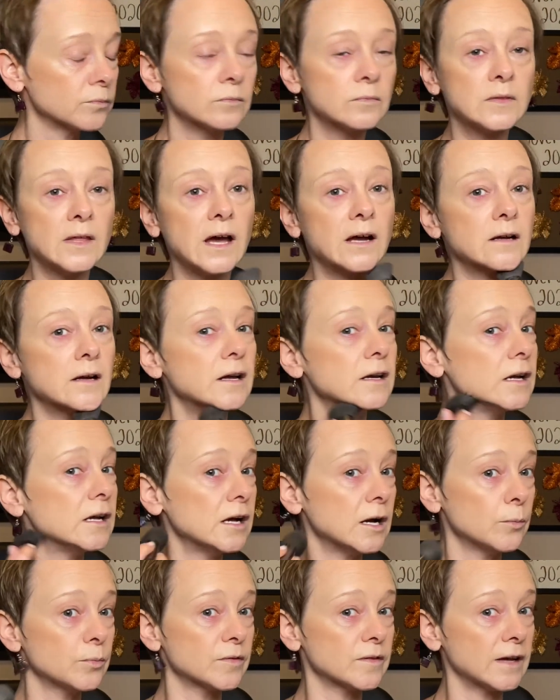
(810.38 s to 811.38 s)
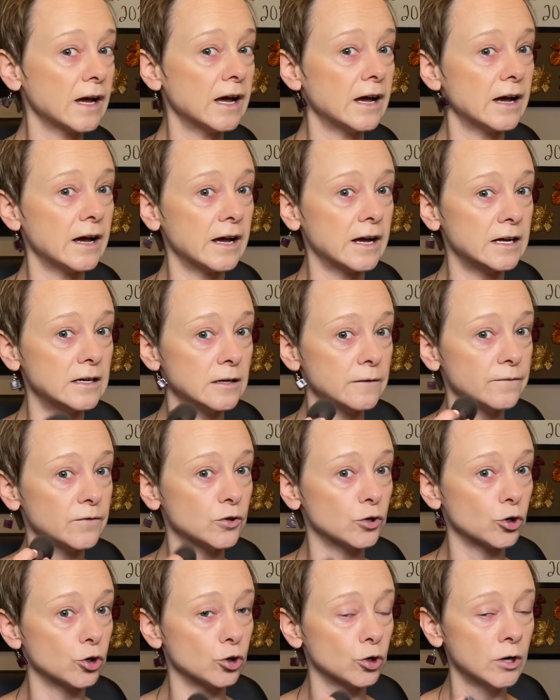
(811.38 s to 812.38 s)
That kind of helps to hide if
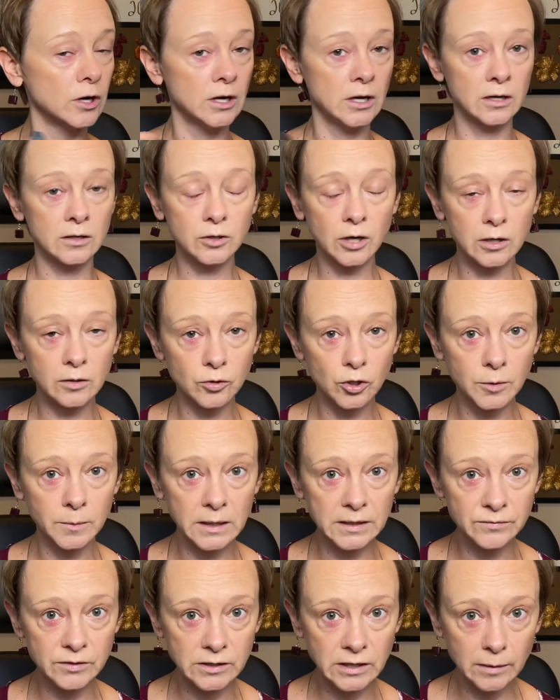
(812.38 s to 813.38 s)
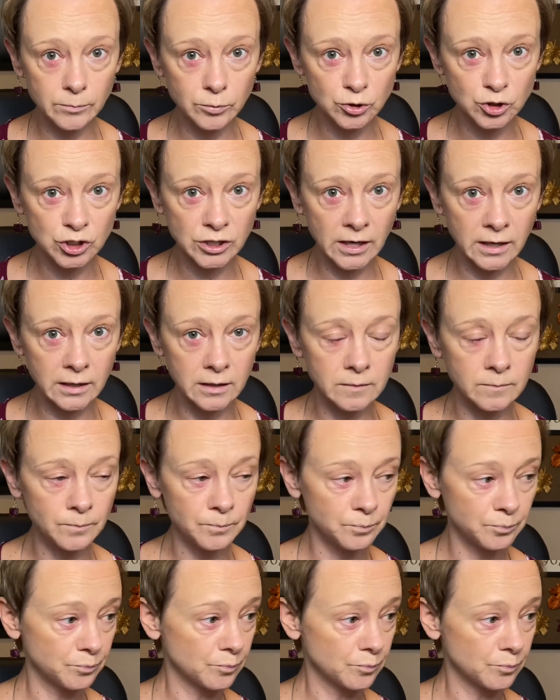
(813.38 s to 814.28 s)
you're got a little bit of a double chin,